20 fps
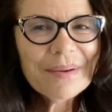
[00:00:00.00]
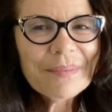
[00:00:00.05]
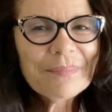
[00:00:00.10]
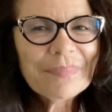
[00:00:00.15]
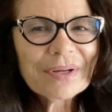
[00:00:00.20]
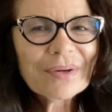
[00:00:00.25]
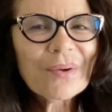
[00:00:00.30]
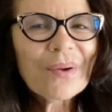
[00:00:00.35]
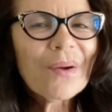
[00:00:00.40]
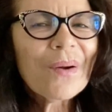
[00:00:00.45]

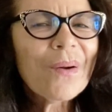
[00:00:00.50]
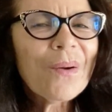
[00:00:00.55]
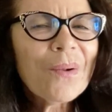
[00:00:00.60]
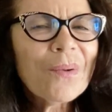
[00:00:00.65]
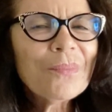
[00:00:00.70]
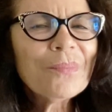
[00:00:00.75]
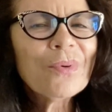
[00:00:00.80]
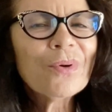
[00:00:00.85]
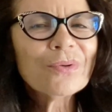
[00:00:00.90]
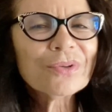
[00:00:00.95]
but
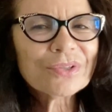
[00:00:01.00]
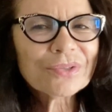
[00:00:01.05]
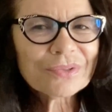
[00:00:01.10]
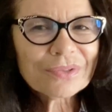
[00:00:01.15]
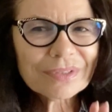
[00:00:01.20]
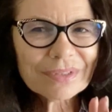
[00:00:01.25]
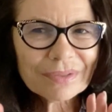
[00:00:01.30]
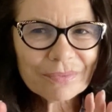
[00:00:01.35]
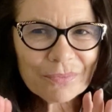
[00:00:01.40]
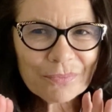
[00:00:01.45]
almost
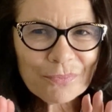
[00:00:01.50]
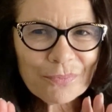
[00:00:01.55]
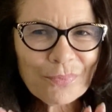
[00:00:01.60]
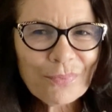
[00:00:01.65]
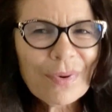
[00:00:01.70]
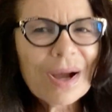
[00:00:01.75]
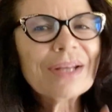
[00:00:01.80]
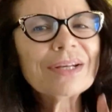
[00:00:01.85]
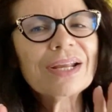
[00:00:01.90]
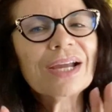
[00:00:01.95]

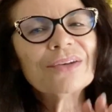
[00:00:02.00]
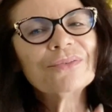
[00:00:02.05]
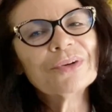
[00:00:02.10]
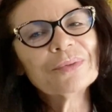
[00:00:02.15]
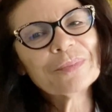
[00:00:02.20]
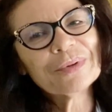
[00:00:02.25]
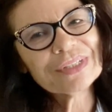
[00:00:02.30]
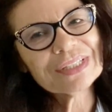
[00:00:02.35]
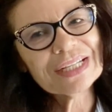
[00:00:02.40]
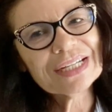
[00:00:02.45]

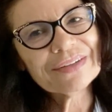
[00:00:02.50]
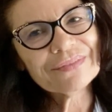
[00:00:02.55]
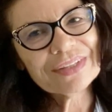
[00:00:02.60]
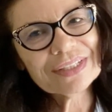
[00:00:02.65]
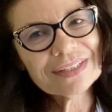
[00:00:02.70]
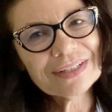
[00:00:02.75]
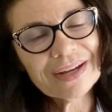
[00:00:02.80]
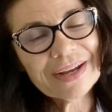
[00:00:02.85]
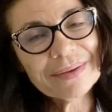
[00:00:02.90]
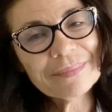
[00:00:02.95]
100% of the
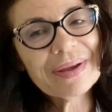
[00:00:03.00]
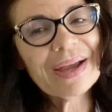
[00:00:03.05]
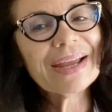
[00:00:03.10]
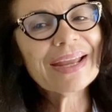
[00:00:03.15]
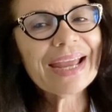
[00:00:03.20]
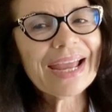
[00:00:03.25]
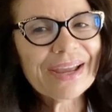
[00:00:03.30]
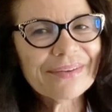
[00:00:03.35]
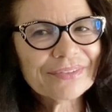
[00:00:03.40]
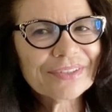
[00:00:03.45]
time I
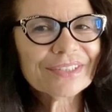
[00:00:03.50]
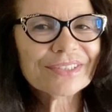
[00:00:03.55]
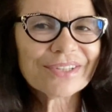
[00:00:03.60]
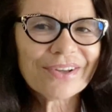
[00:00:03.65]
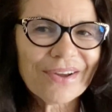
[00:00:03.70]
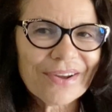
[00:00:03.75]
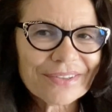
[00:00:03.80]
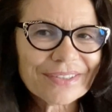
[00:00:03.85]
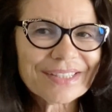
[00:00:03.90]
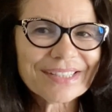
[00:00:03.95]
have to
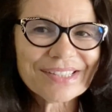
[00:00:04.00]
talk to